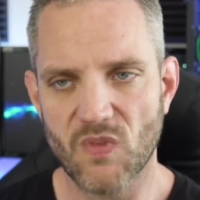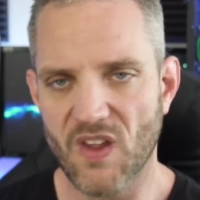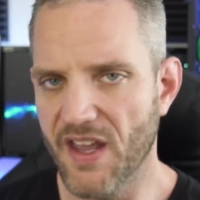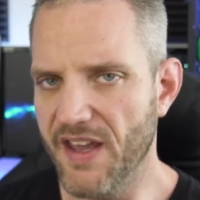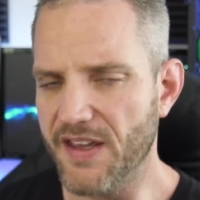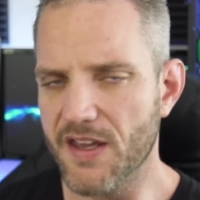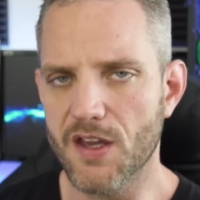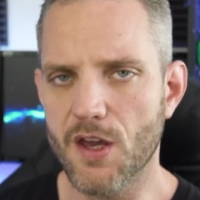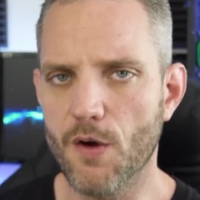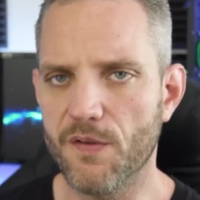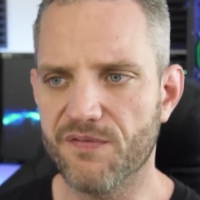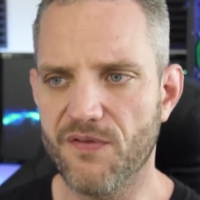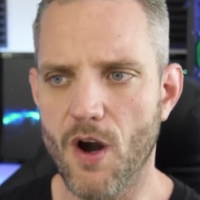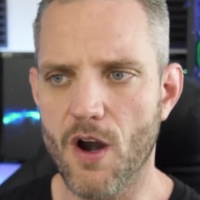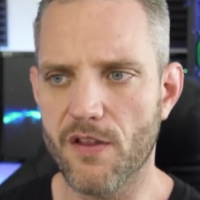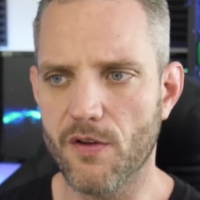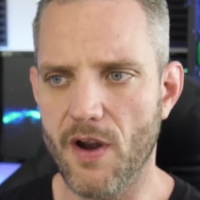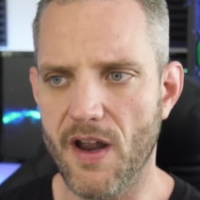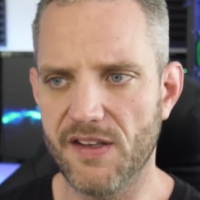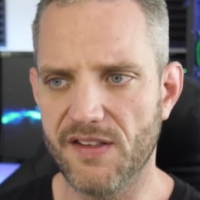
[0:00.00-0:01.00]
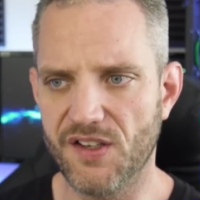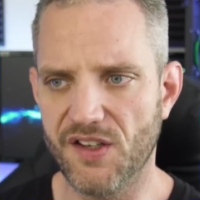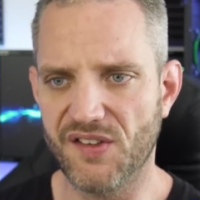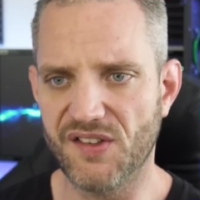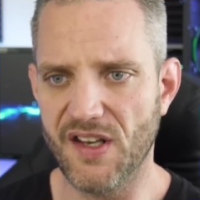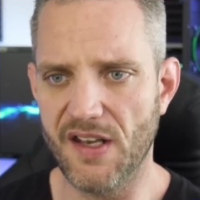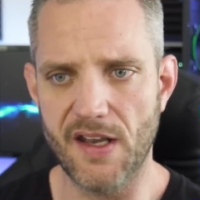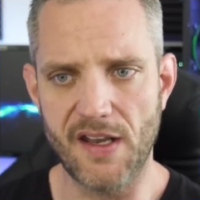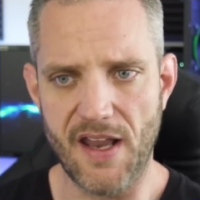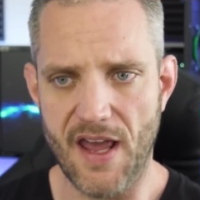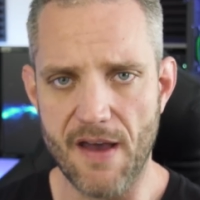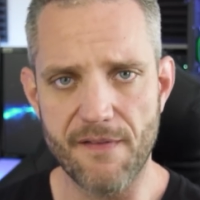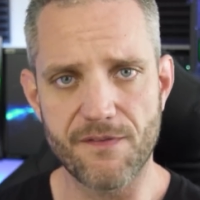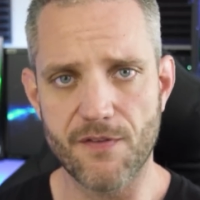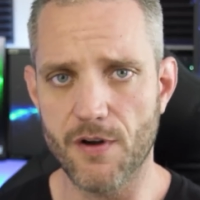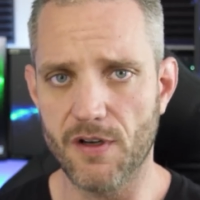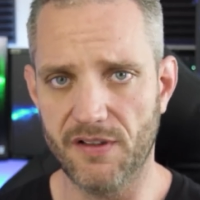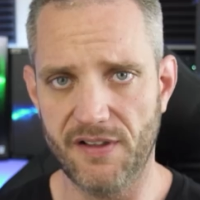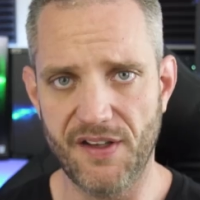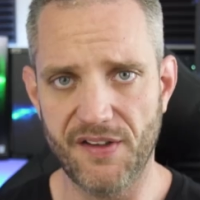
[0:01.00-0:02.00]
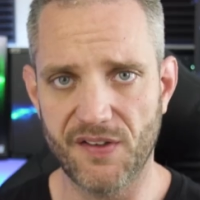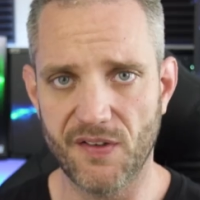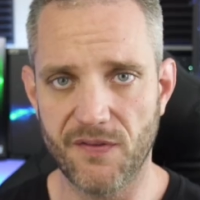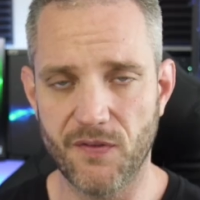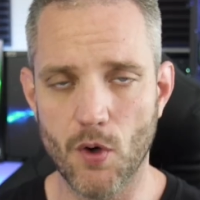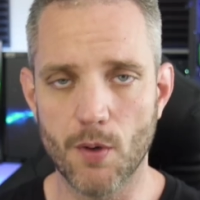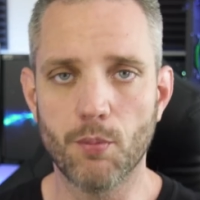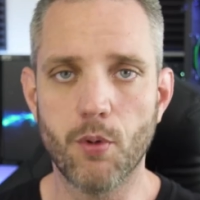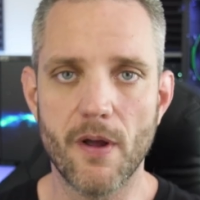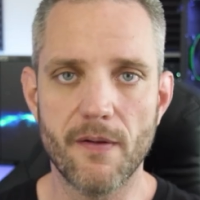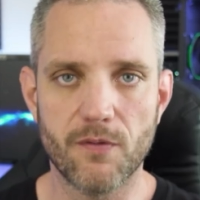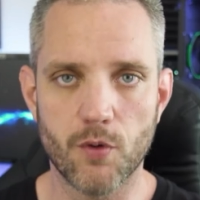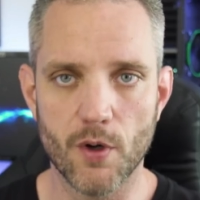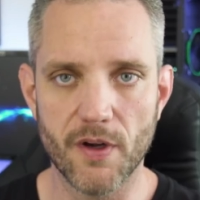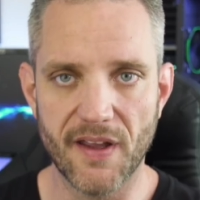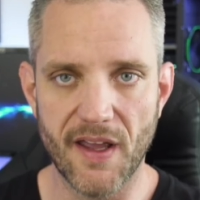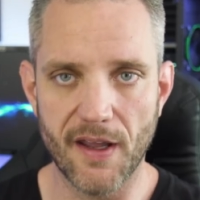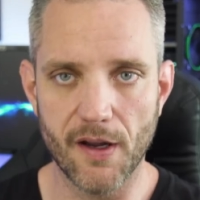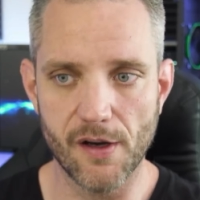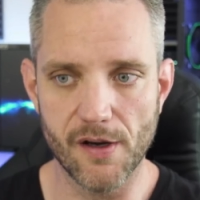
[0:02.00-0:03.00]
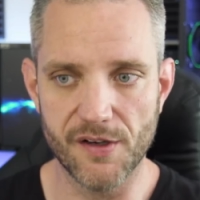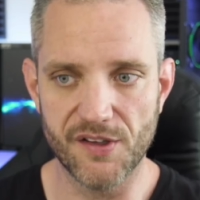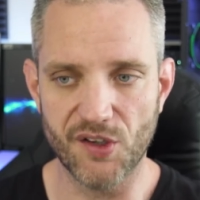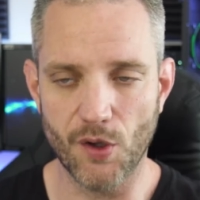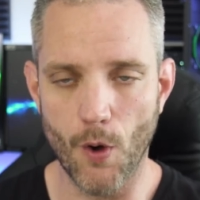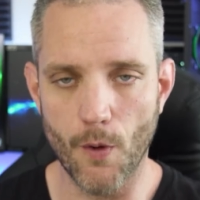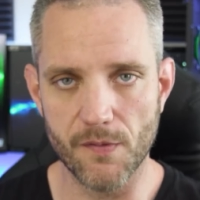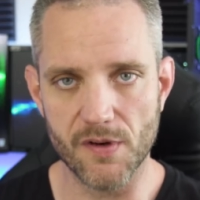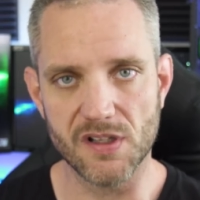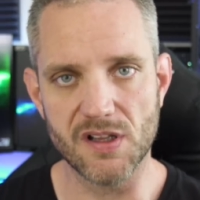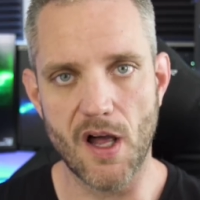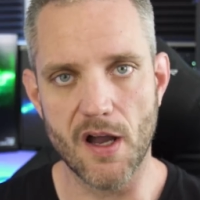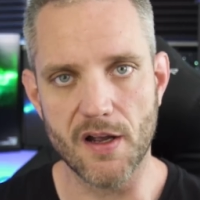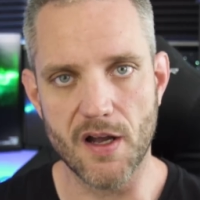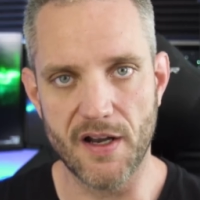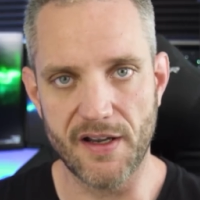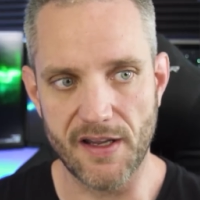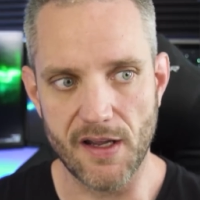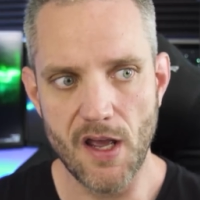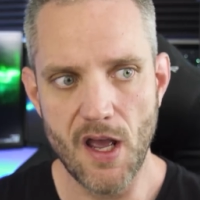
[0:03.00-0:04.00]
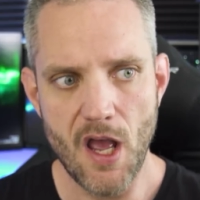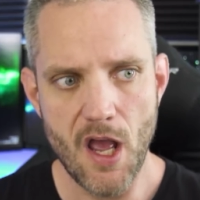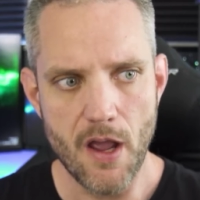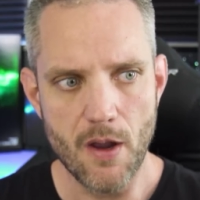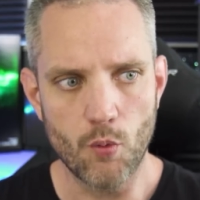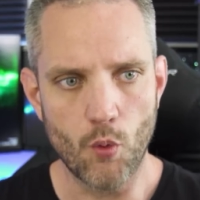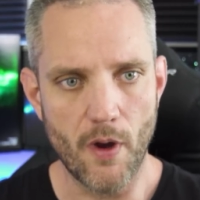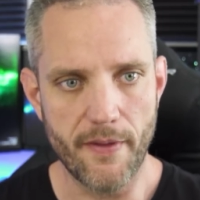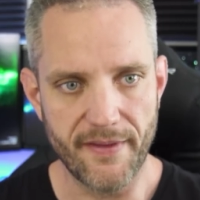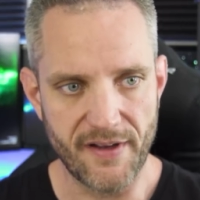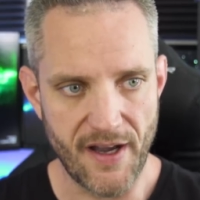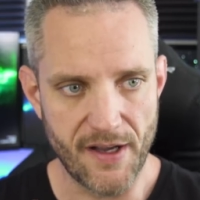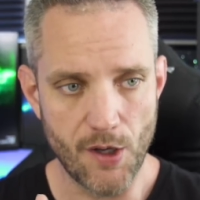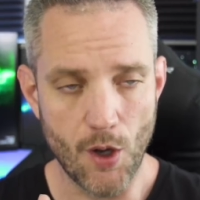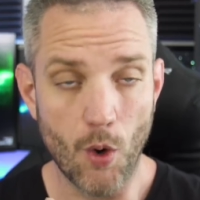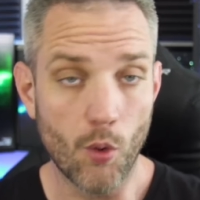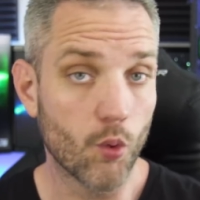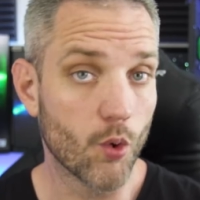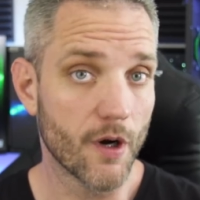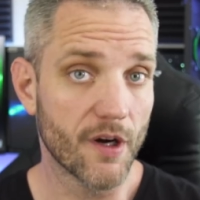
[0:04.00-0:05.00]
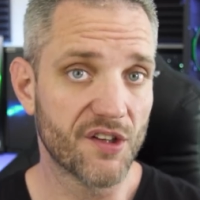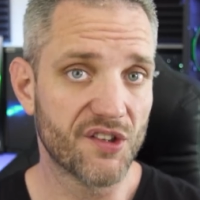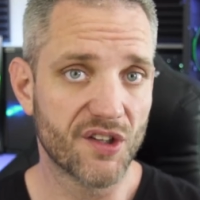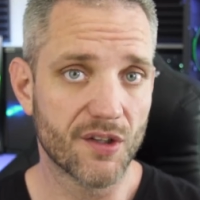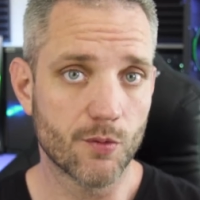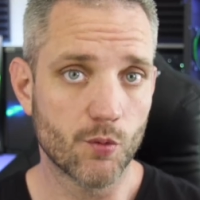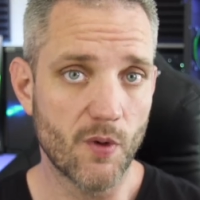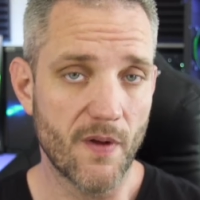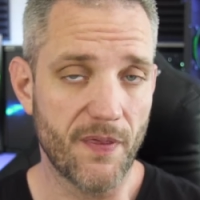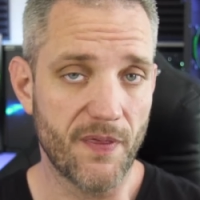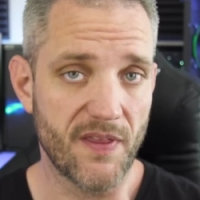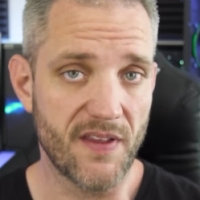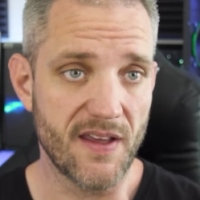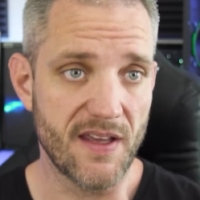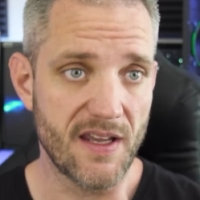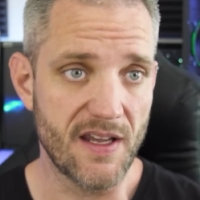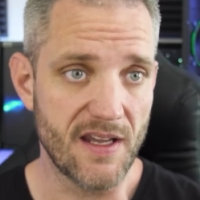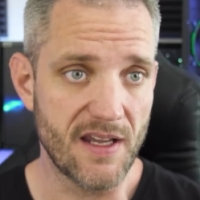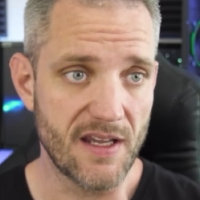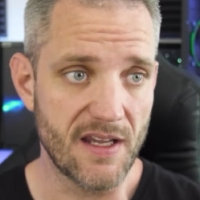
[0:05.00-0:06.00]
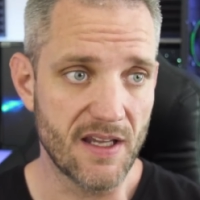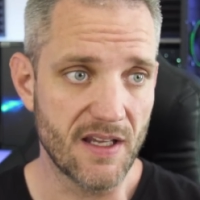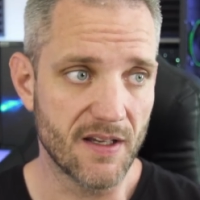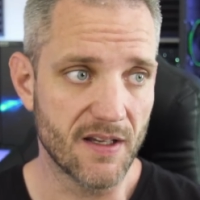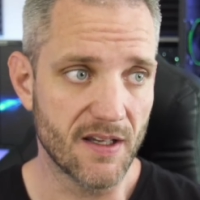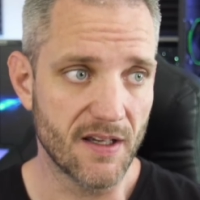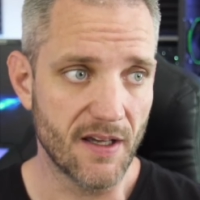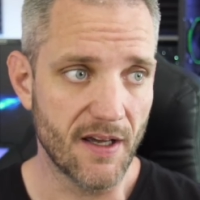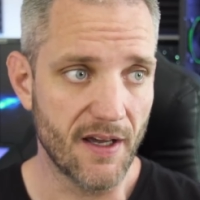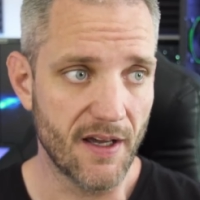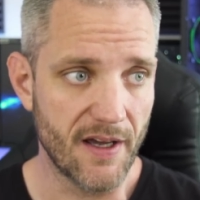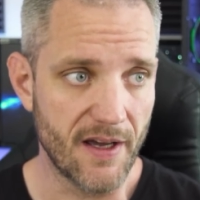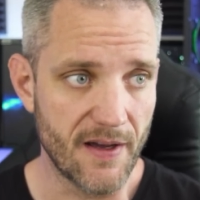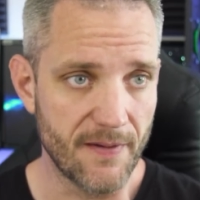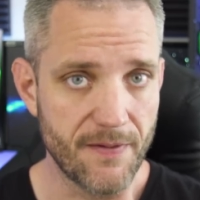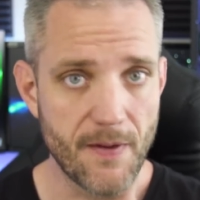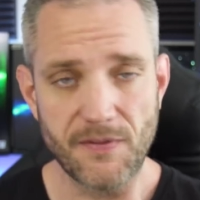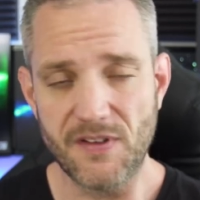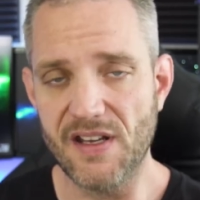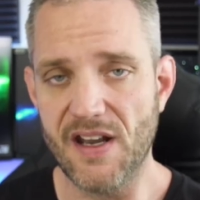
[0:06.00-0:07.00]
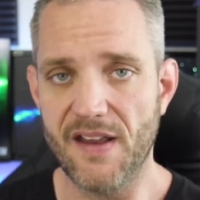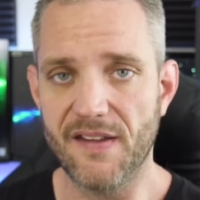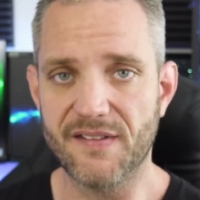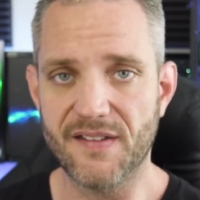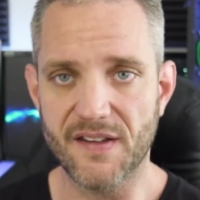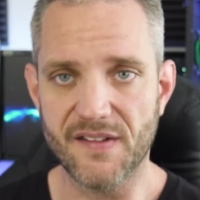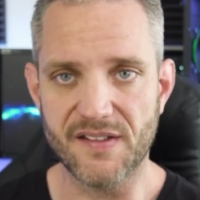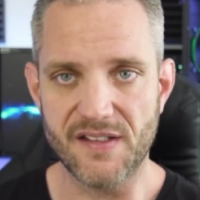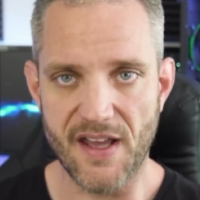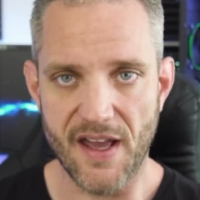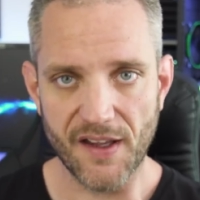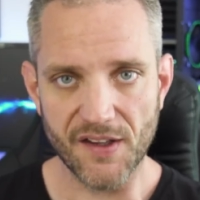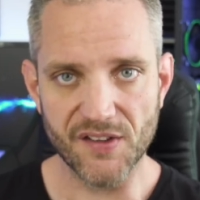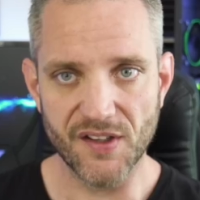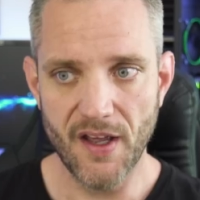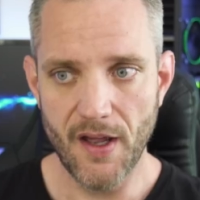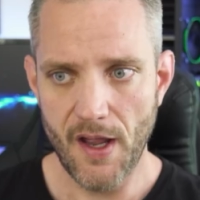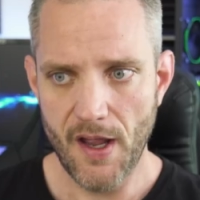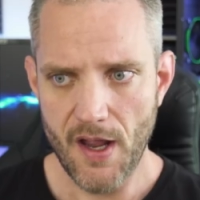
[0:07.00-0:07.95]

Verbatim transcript: it can go farther. I just did an effortless 4.4 gigahertz overclock on it, one that I know works with the uh, 5960X.